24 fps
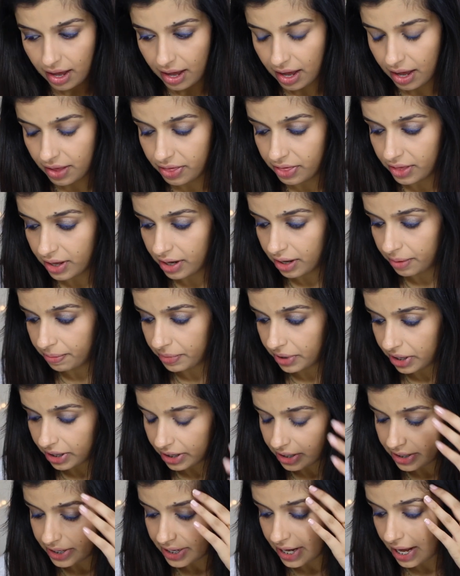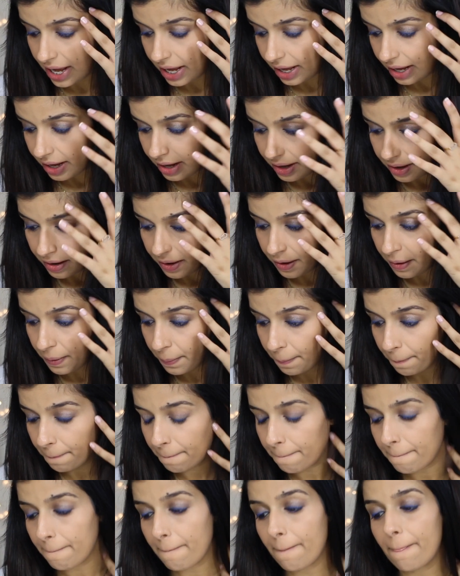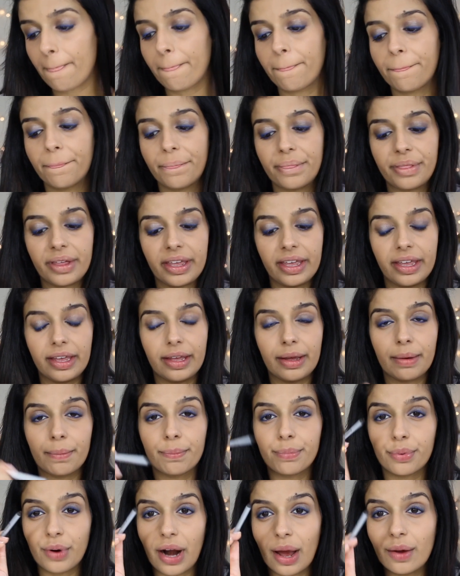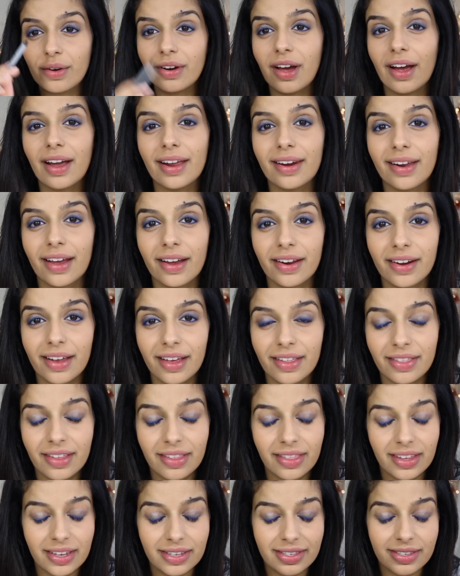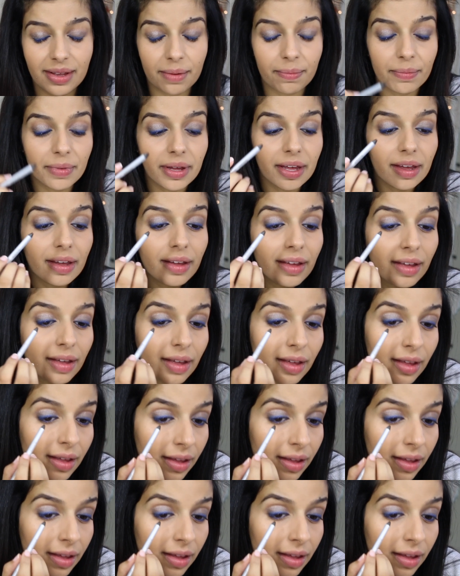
And then I'm going to take the brown eyeliner that they sent me.